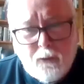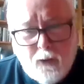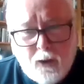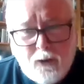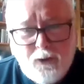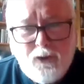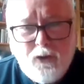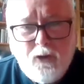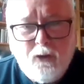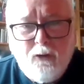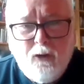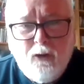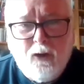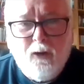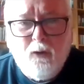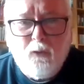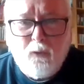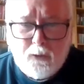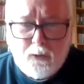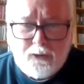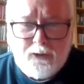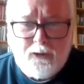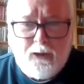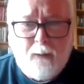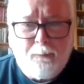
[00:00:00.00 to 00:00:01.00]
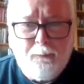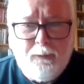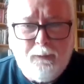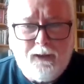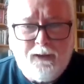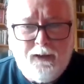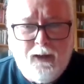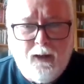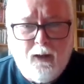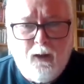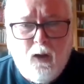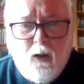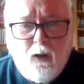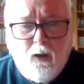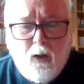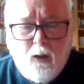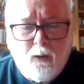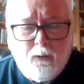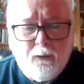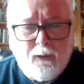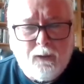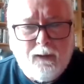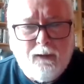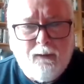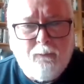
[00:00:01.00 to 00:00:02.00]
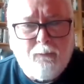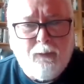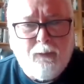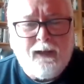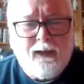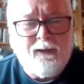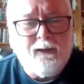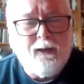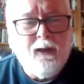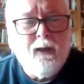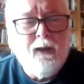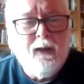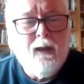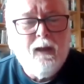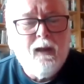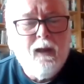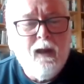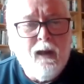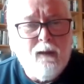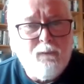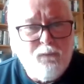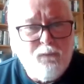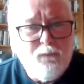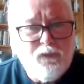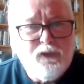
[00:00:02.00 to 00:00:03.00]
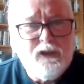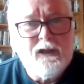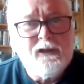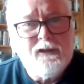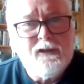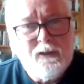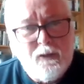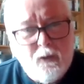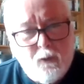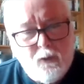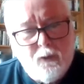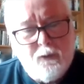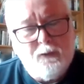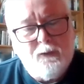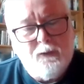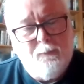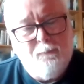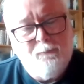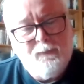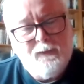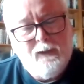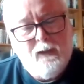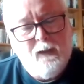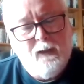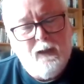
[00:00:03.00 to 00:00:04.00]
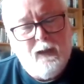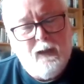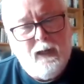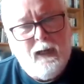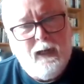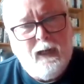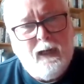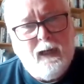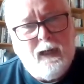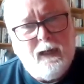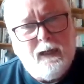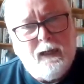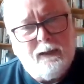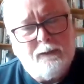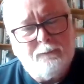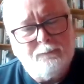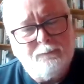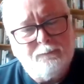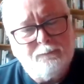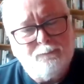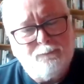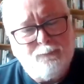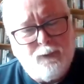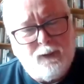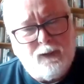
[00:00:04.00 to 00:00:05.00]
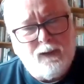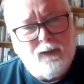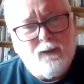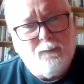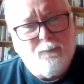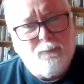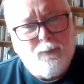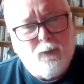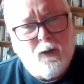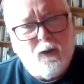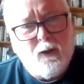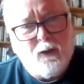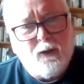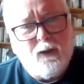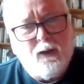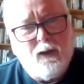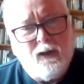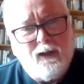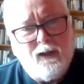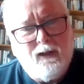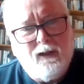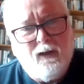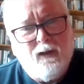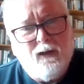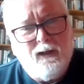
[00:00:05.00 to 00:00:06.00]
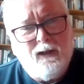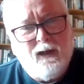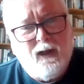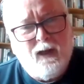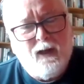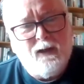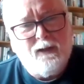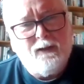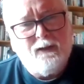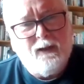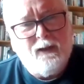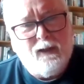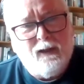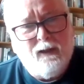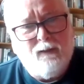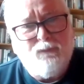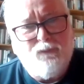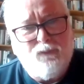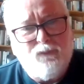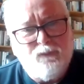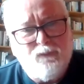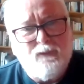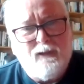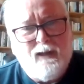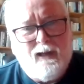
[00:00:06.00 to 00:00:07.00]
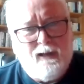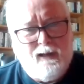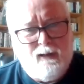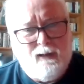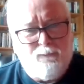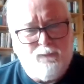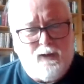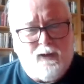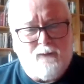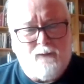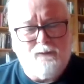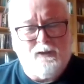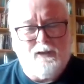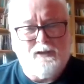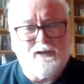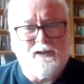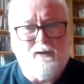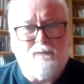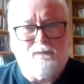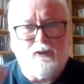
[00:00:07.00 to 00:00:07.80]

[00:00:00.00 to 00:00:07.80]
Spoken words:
on, Jude. No, I will stop you there. Right. If they don't put on a border in Ireland, if after this, if